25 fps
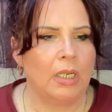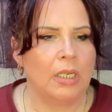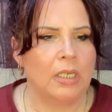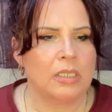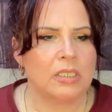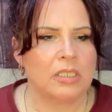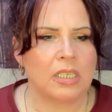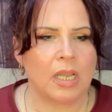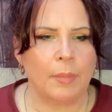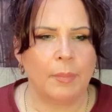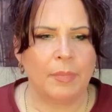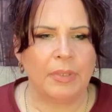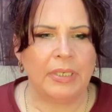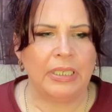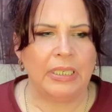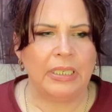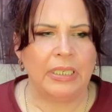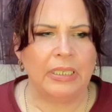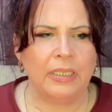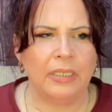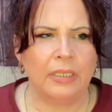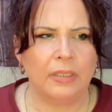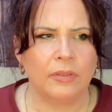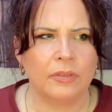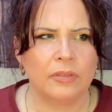
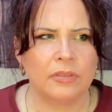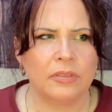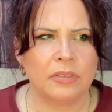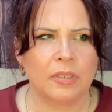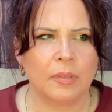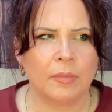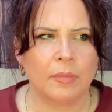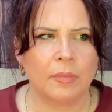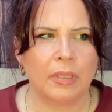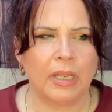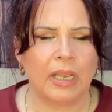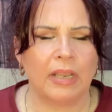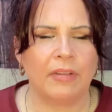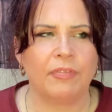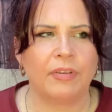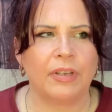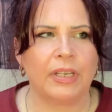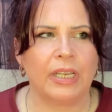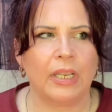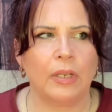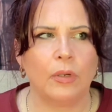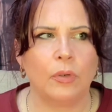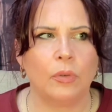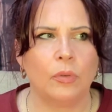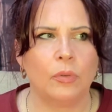Dominique or something, I
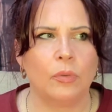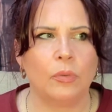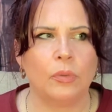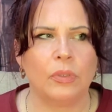forget who